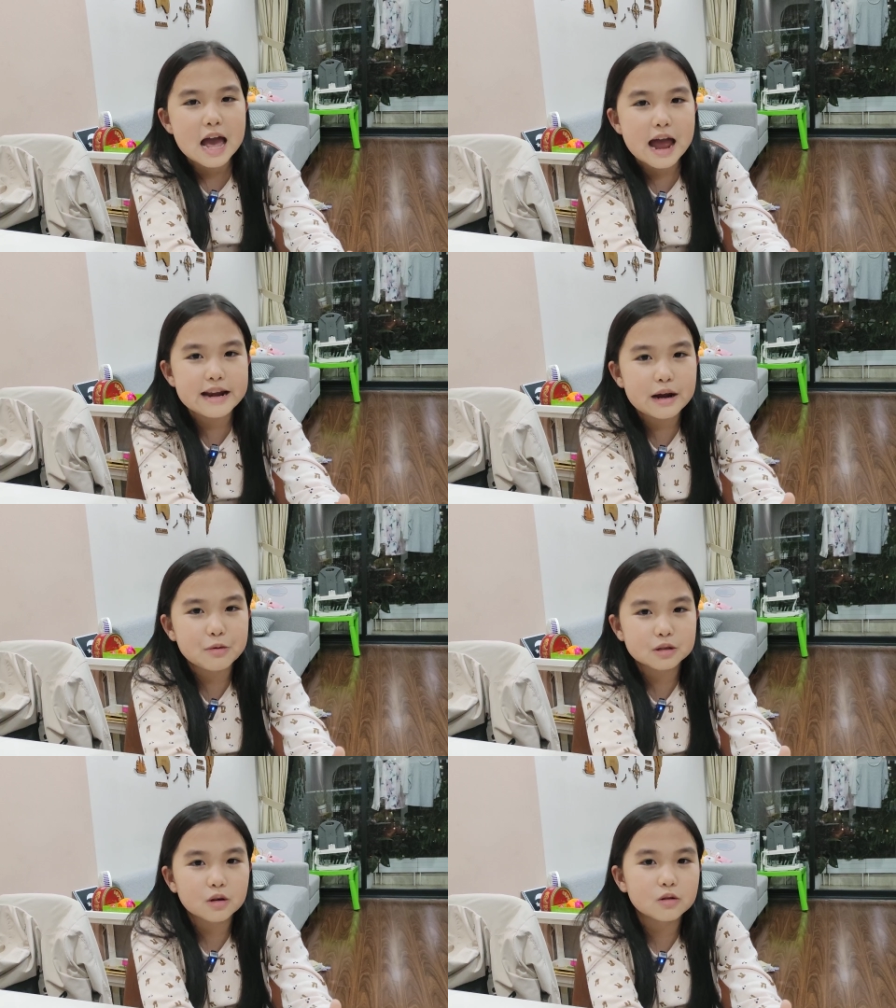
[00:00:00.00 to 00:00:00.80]
and I
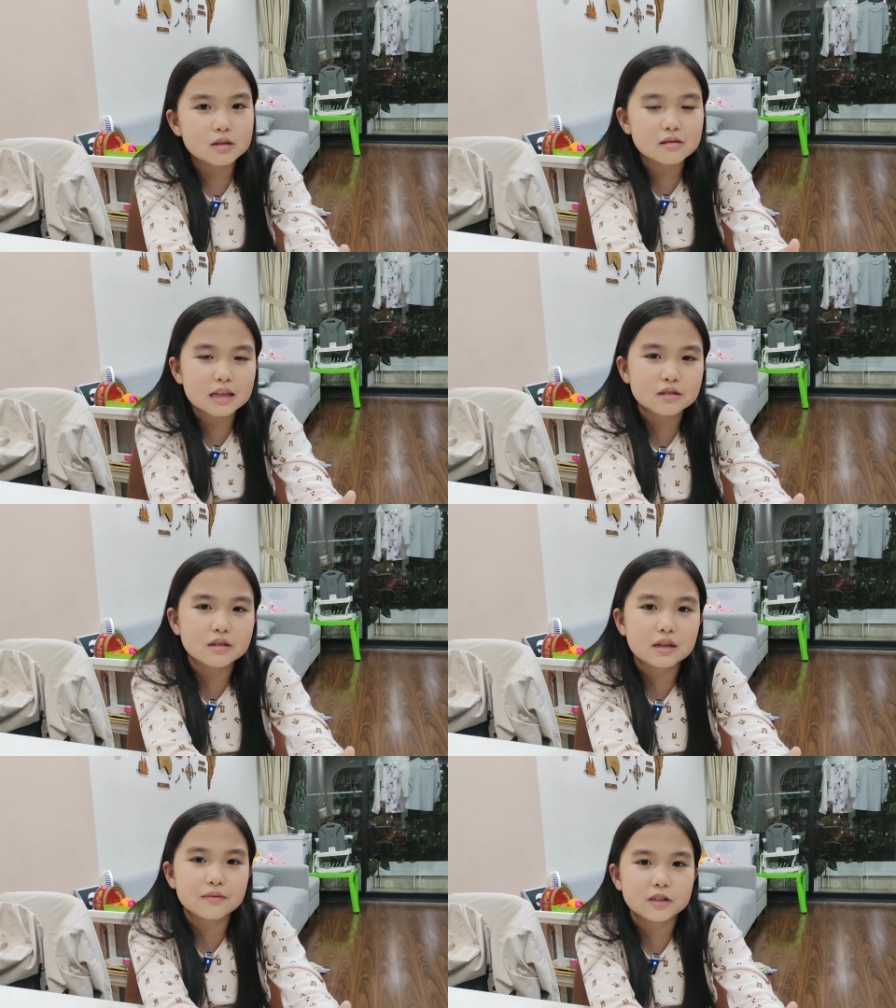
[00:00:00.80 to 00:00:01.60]
would also like
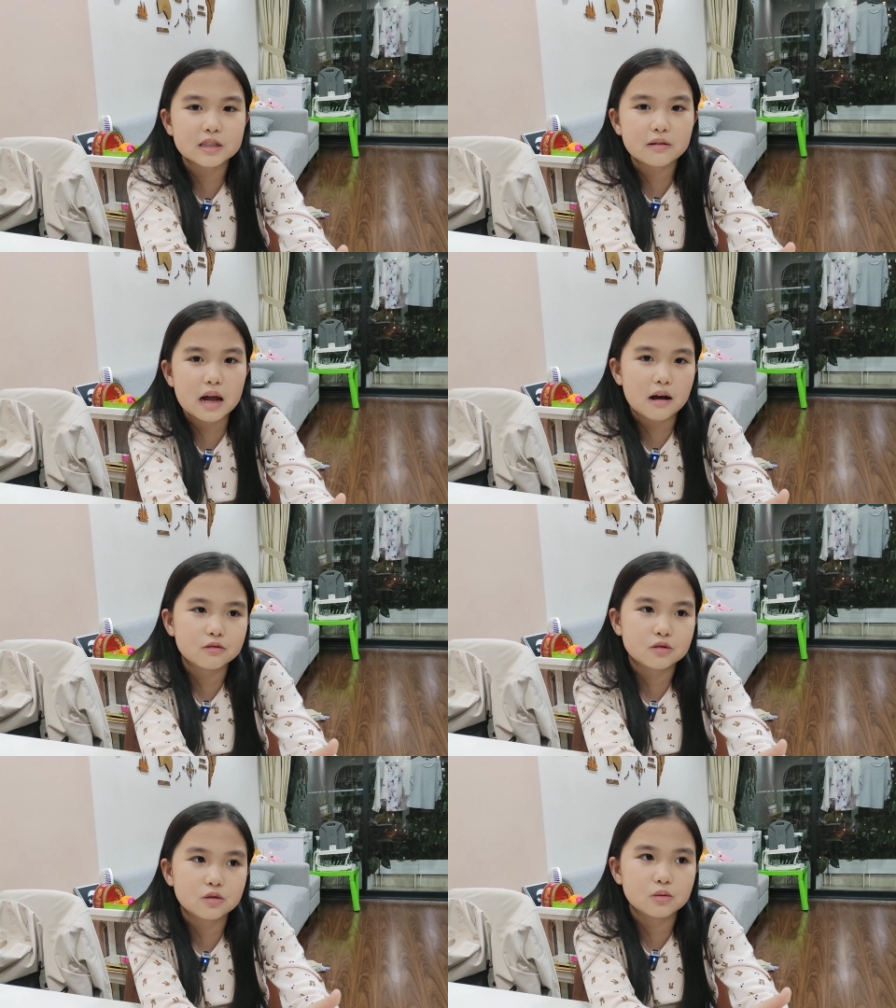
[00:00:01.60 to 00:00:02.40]
to give a shout
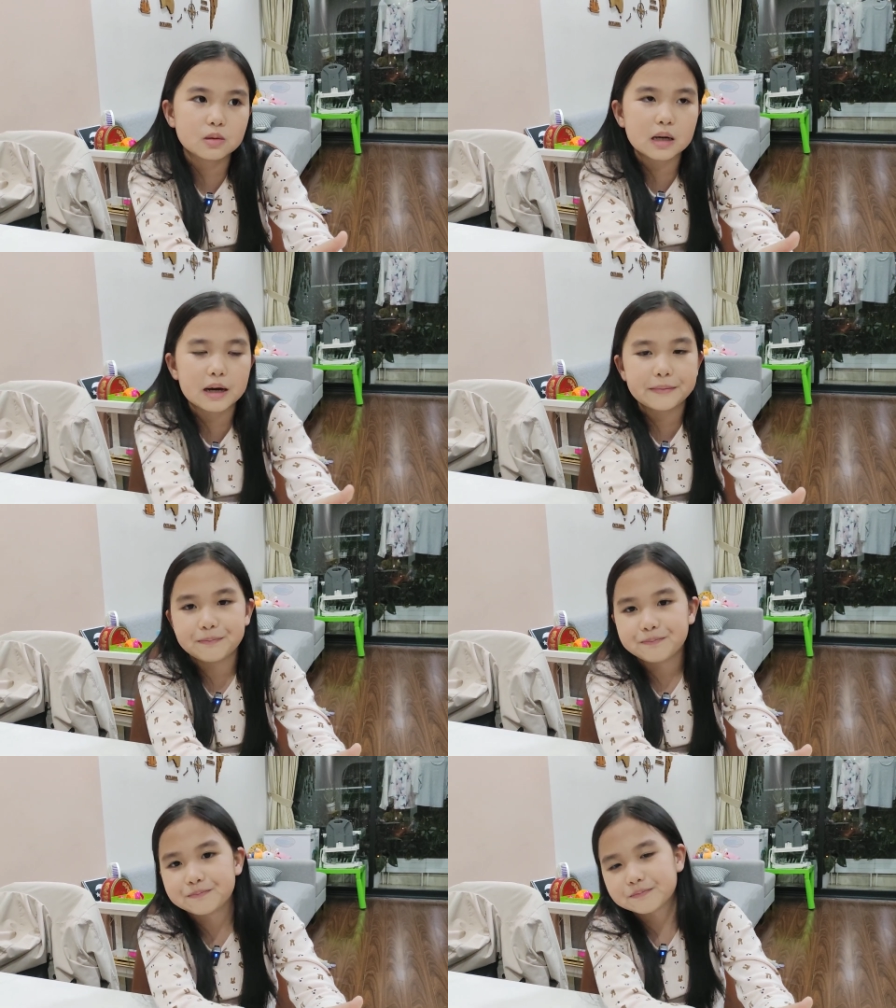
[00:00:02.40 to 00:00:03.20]
out to
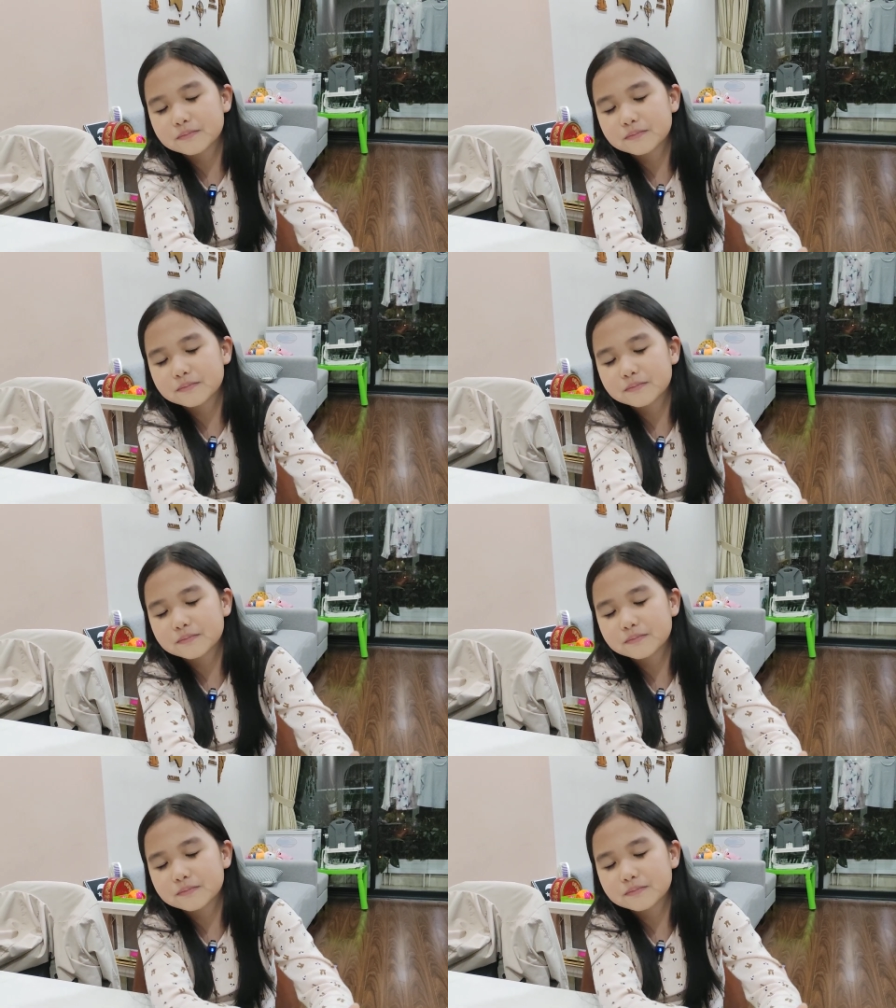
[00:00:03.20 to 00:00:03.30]
the